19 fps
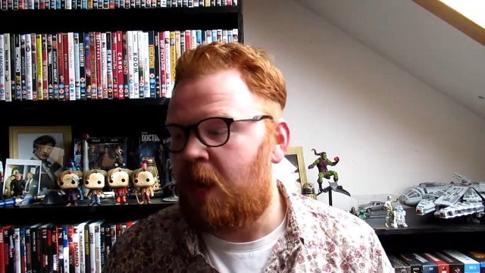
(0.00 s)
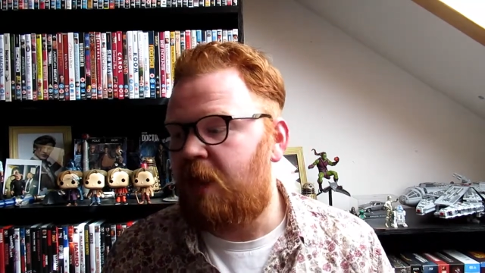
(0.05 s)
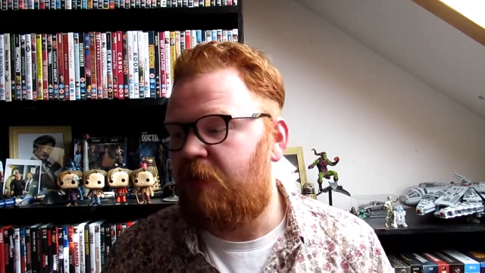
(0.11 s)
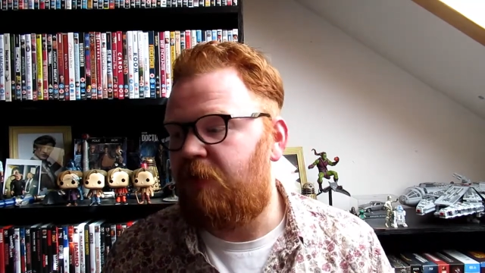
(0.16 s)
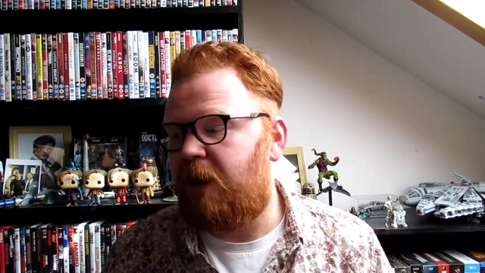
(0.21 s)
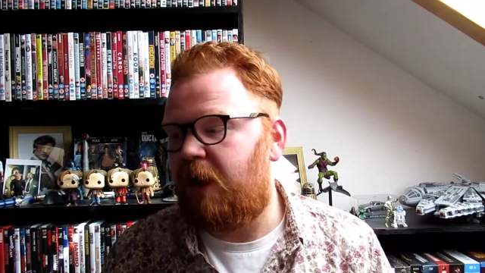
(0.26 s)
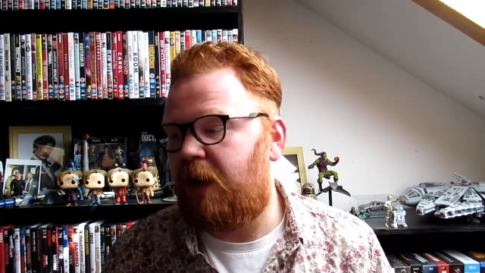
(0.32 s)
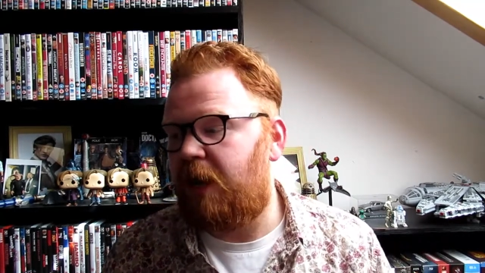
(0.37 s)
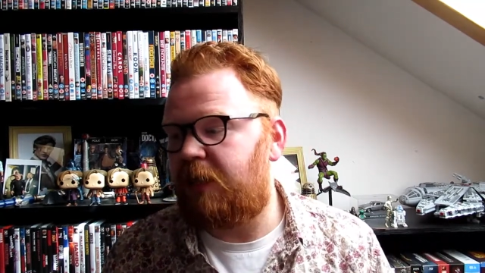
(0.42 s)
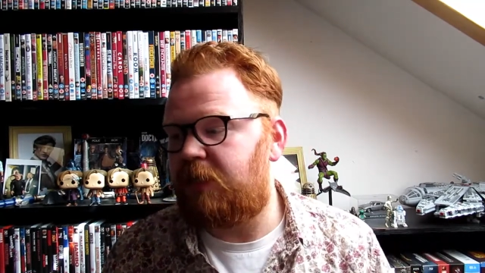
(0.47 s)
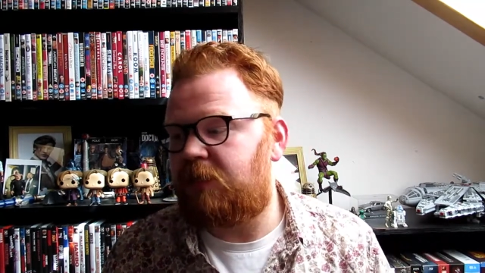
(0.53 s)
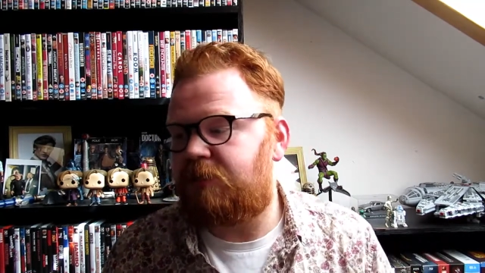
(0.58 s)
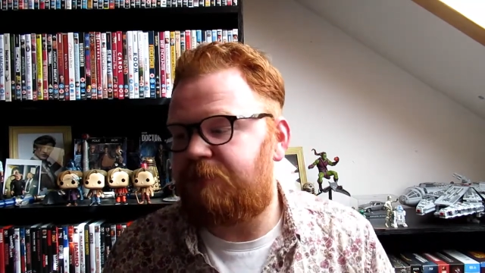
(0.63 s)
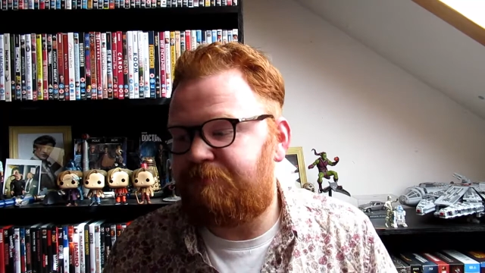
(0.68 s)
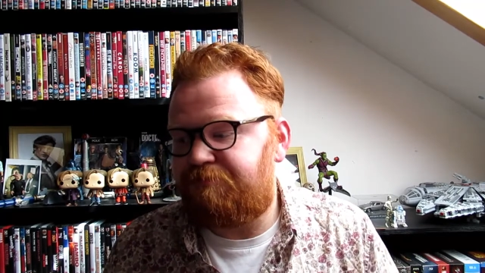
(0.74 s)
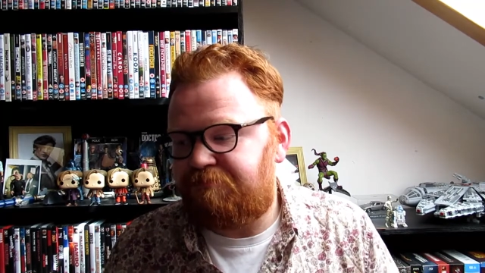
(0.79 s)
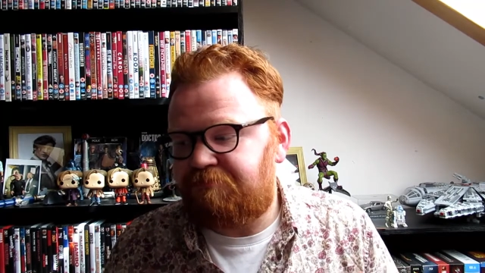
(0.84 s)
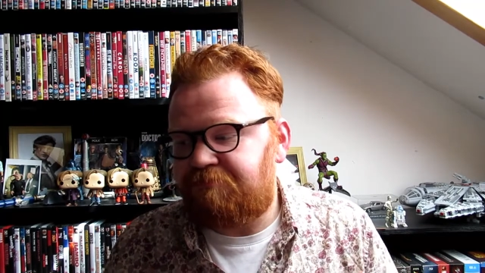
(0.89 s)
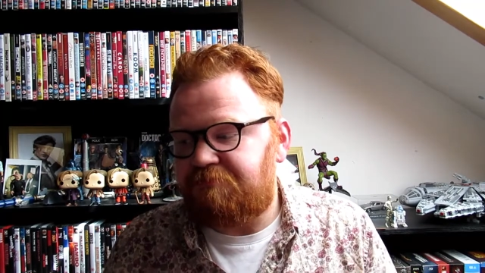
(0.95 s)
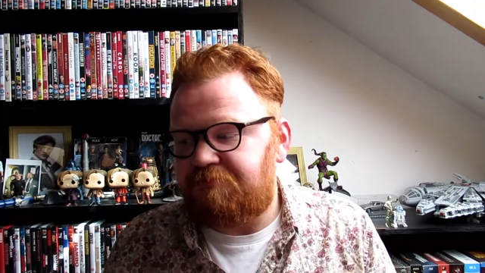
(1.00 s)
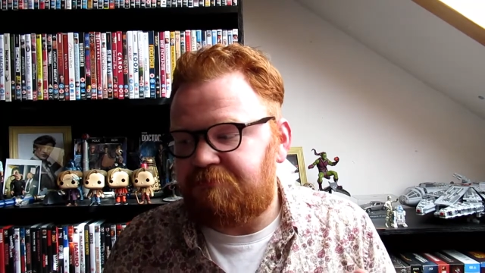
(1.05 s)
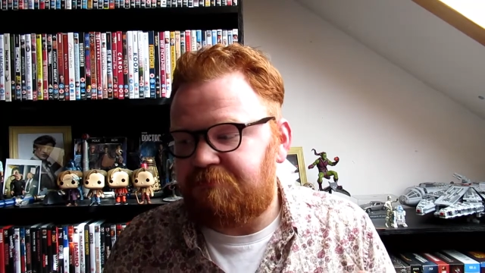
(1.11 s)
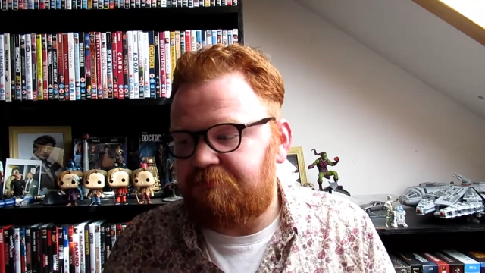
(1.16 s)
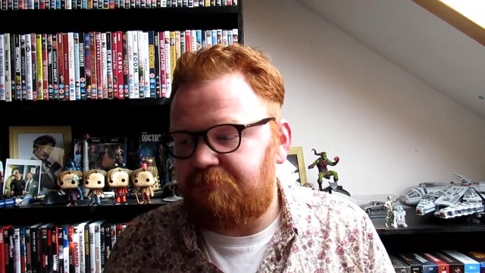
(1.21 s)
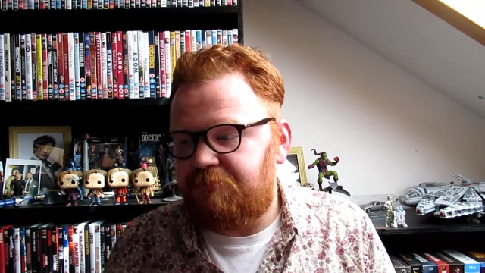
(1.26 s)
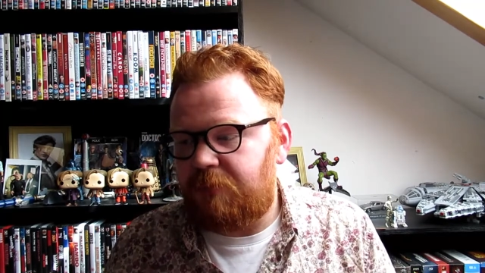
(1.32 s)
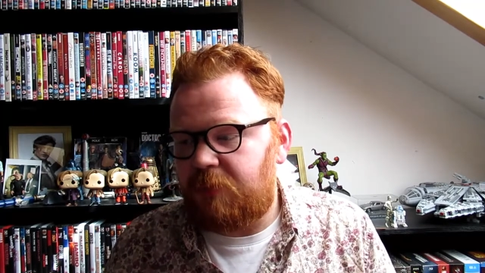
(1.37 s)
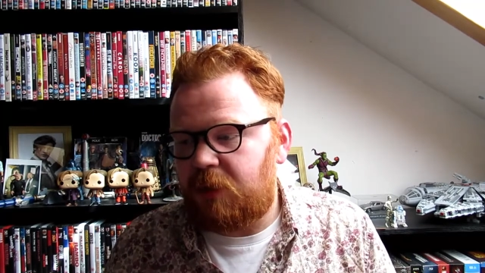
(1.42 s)
That
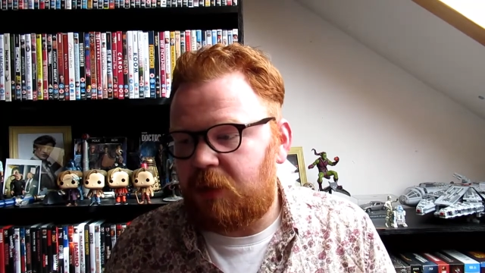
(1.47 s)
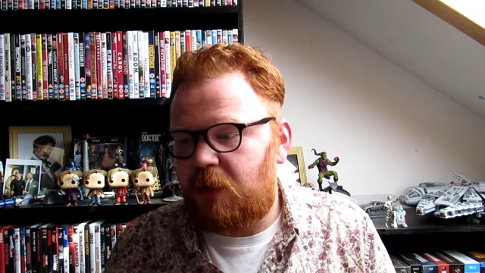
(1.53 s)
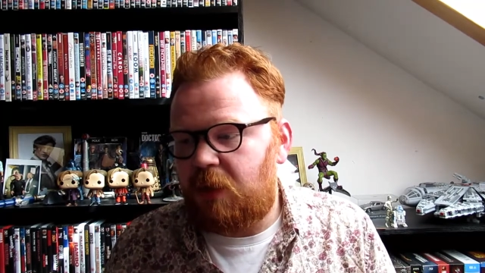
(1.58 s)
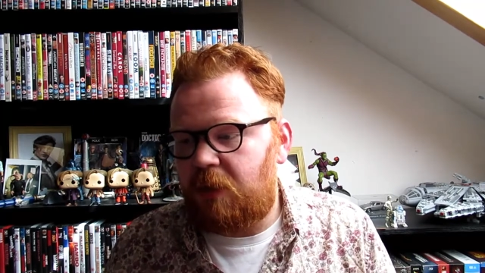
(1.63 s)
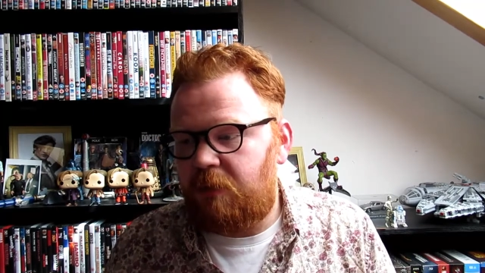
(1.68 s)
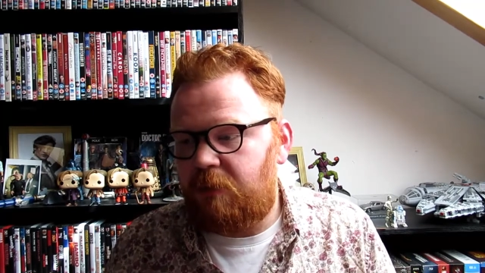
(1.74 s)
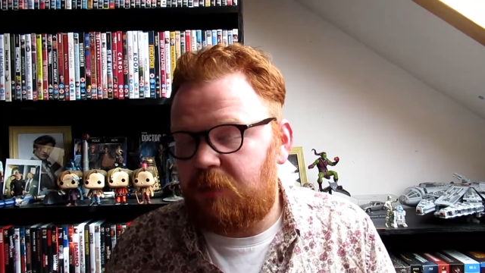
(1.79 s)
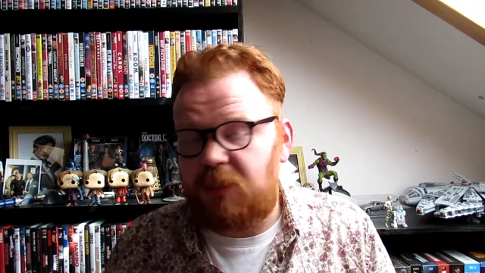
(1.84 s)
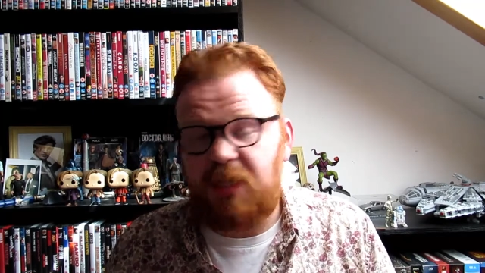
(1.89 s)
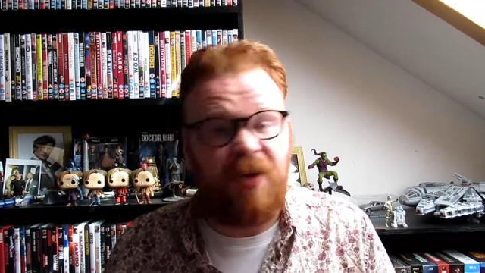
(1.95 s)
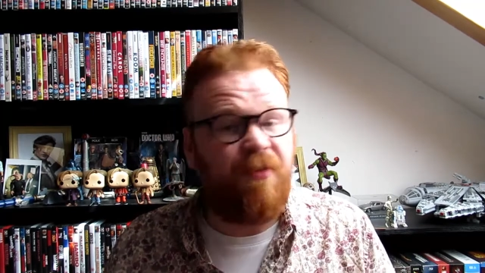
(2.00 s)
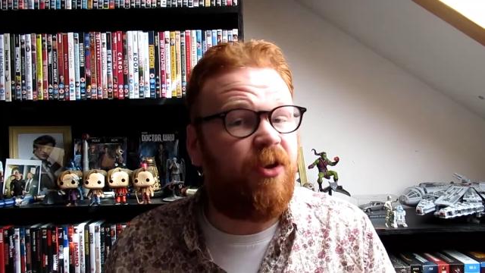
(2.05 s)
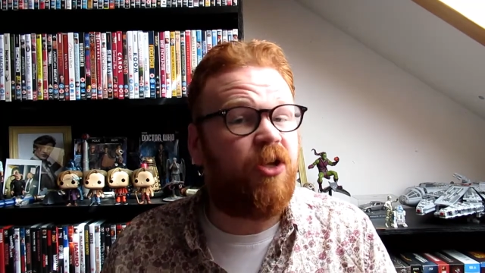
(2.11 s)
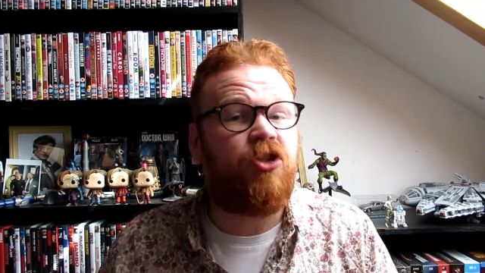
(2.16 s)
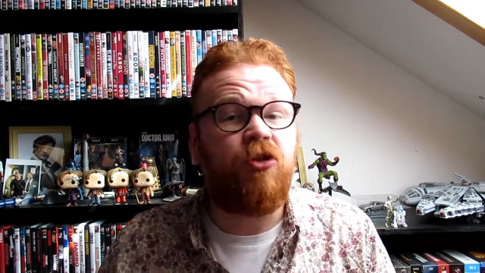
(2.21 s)
Davy